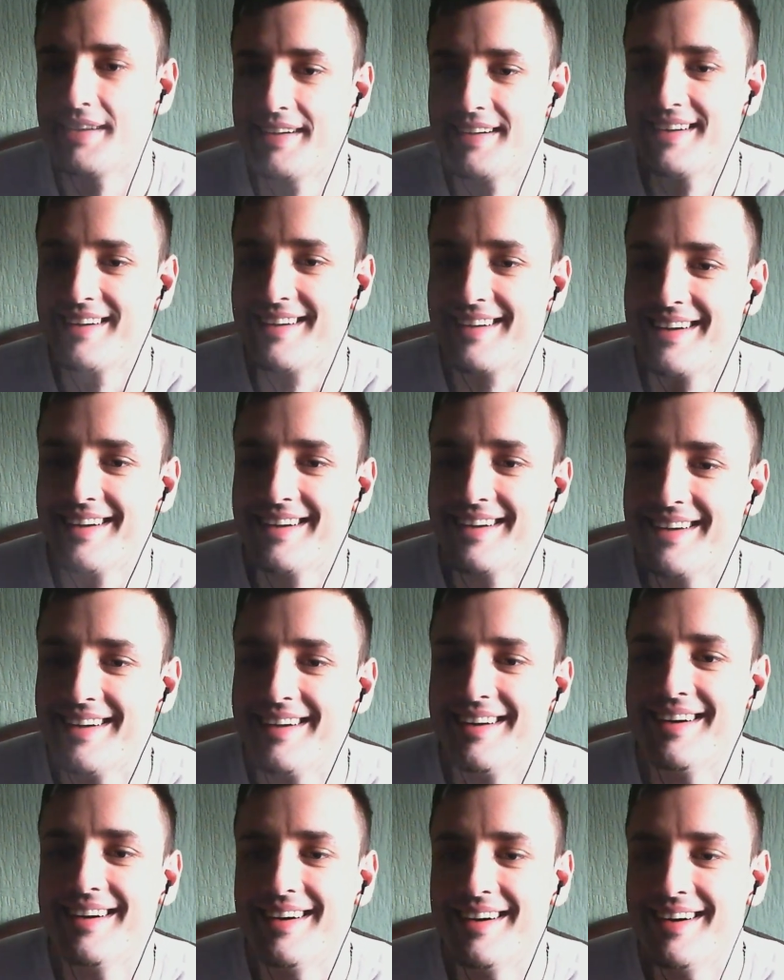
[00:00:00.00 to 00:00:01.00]
Um,
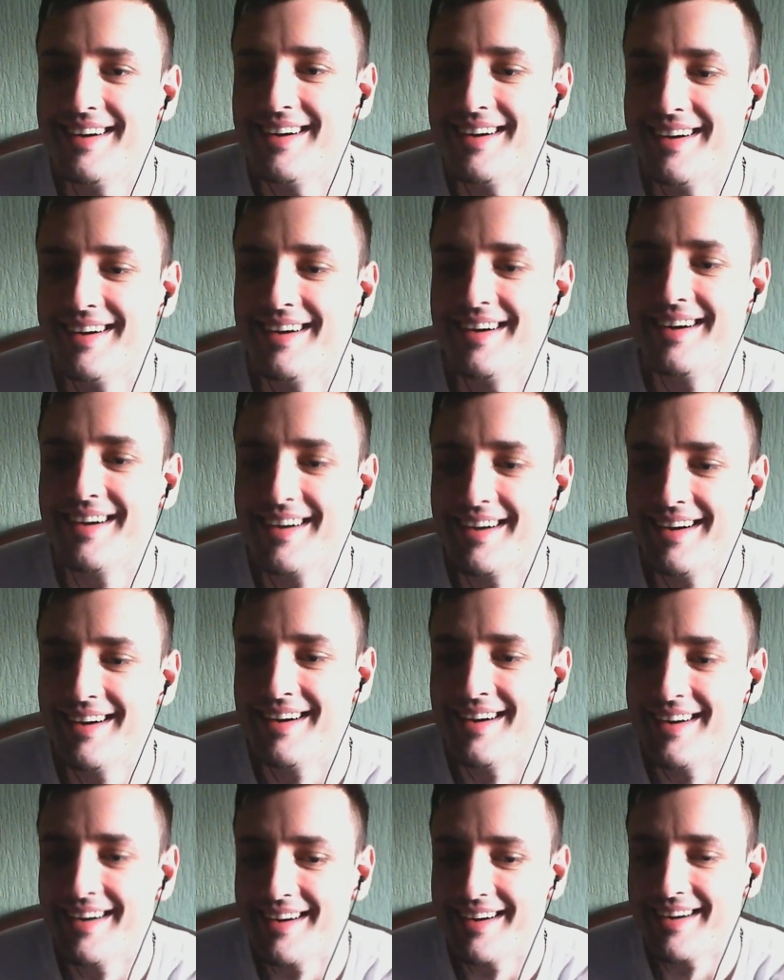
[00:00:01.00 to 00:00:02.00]
when you go there, you'll find
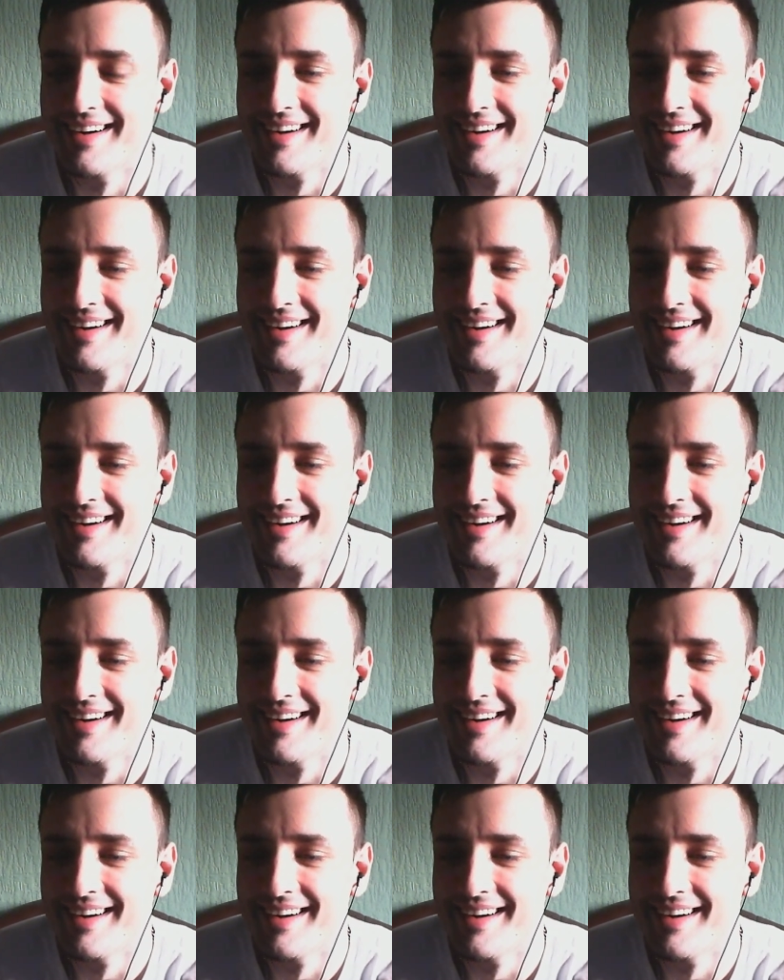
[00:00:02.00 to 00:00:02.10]
out.